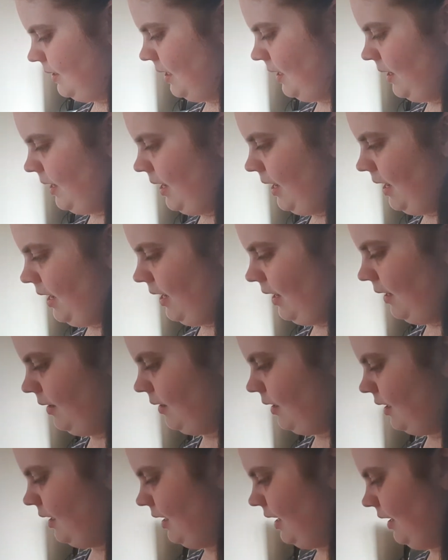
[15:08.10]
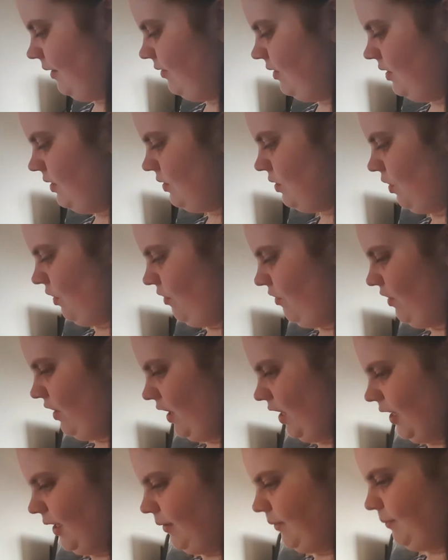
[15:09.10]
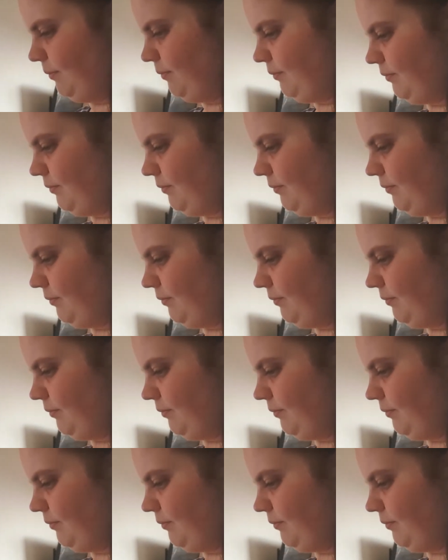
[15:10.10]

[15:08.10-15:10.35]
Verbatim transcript: so yeah, I'm gonna have this coffee,